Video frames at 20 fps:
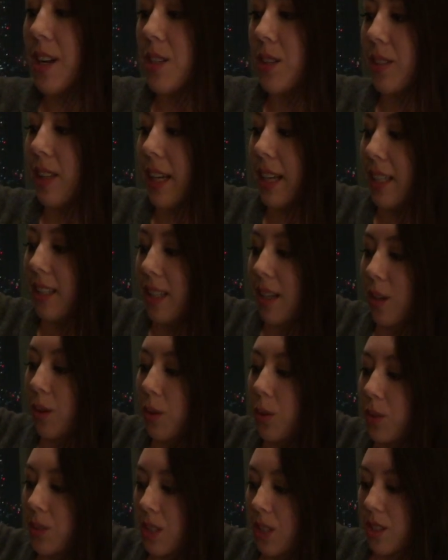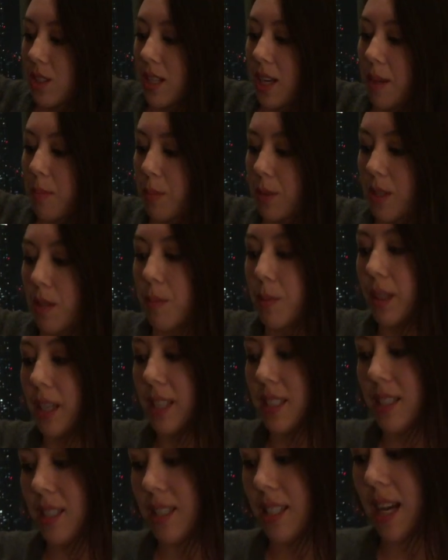I do like that it holds its shape when you
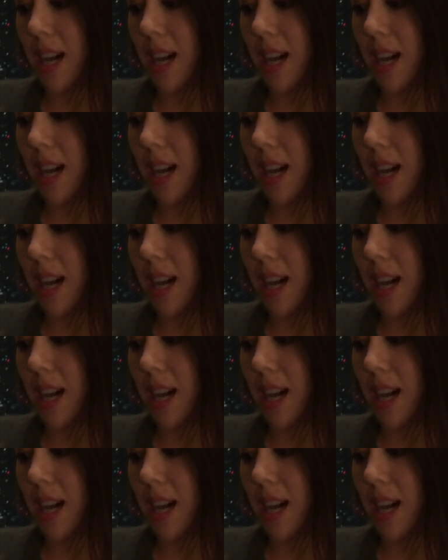place it